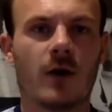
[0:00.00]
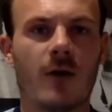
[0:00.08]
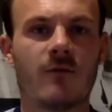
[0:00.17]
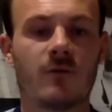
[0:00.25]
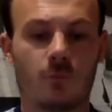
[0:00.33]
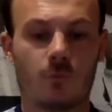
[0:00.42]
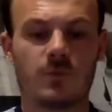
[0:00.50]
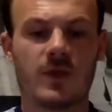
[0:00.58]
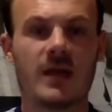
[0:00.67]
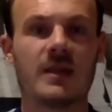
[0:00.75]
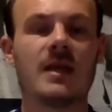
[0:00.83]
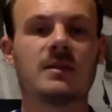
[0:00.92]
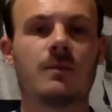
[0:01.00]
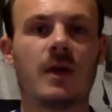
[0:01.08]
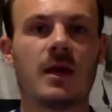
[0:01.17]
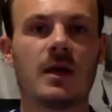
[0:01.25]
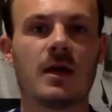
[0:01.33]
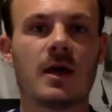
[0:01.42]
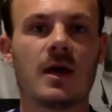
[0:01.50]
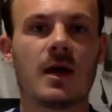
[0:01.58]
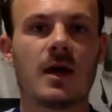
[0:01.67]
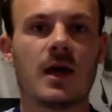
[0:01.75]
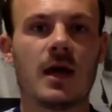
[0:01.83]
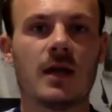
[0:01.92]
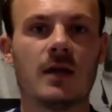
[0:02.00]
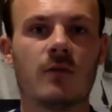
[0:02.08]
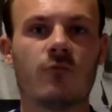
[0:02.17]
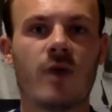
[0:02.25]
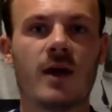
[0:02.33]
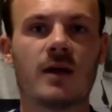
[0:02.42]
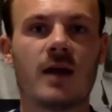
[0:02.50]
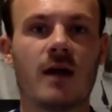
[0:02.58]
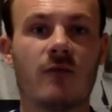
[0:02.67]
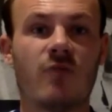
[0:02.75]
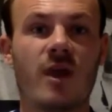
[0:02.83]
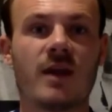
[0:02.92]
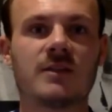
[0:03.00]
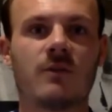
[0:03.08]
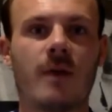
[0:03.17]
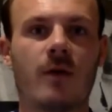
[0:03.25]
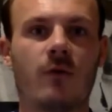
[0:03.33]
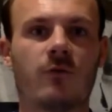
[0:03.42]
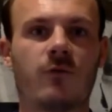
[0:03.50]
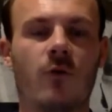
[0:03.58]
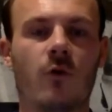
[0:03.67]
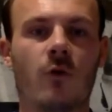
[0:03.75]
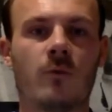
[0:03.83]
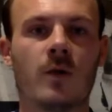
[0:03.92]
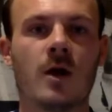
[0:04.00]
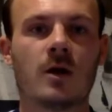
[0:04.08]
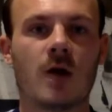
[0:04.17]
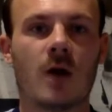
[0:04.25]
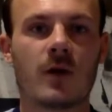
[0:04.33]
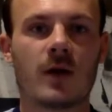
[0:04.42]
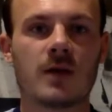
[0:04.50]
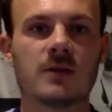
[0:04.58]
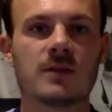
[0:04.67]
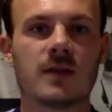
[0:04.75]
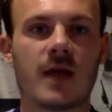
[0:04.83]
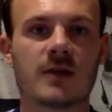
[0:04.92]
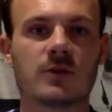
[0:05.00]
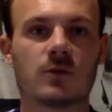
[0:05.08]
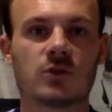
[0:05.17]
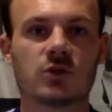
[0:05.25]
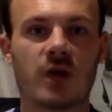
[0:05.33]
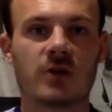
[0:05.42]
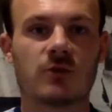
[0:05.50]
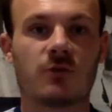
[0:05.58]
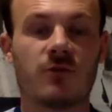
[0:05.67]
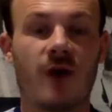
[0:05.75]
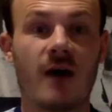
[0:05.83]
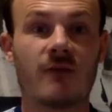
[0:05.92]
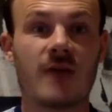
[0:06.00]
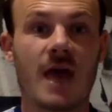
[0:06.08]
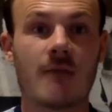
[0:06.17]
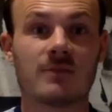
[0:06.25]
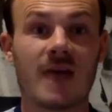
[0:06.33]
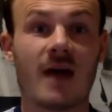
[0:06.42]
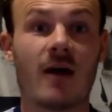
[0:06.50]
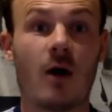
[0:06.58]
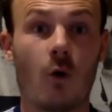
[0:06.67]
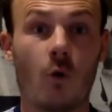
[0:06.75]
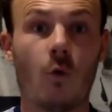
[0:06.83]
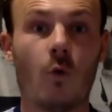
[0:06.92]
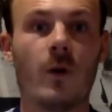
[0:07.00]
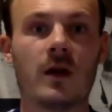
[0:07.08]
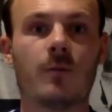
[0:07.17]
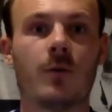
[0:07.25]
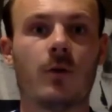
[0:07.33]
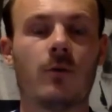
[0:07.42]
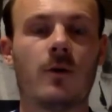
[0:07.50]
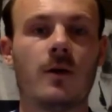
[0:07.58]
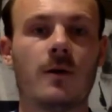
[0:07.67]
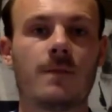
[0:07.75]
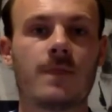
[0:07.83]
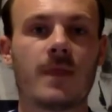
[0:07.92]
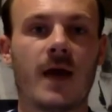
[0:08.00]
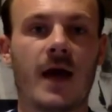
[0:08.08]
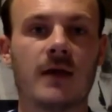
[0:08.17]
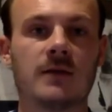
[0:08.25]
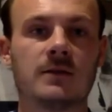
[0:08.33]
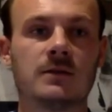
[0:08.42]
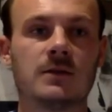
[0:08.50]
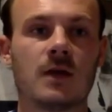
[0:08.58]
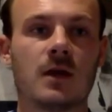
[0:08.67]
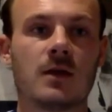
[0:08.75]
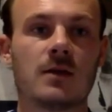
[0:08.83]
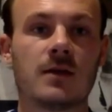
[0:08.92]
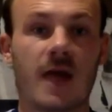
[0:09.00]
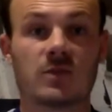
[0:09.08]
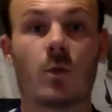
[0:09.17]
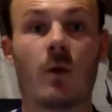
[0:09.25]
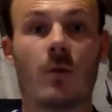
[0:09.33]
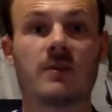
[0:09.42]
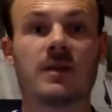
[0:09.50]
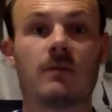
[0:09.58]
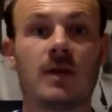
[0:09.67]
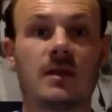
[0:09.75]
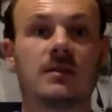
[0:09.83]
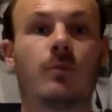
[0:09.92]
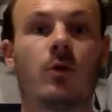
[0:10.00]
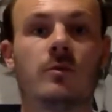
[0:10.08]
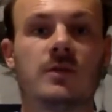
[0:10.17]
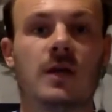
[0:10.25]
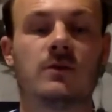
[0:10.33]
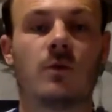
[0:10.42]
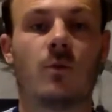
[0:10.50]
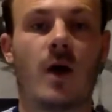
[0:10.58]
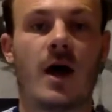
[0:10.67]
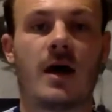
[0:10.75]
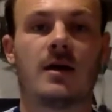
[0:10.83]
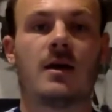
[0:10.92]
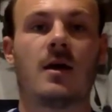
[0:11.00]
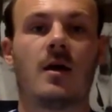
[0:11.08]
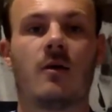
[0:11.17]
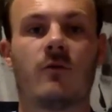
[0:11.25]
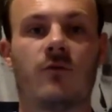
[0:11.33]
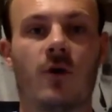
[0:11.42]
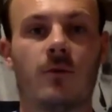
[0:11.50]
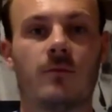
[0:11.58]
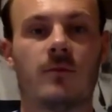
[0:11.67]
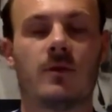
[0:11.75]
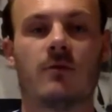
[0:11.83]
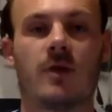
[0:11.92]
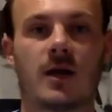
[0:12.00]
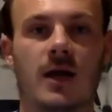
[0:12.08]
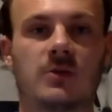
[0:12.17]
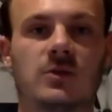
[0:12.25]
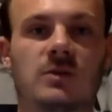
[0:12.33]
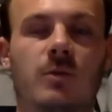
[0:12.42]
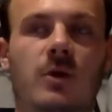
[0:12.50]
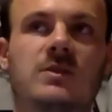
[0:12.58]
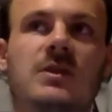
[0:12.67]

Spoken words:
However, they need to be in a relative amount of form going into that sort of stretch of 5 games that are all winnable. And that's when West Ham need to pull themselves away from the relegation spot.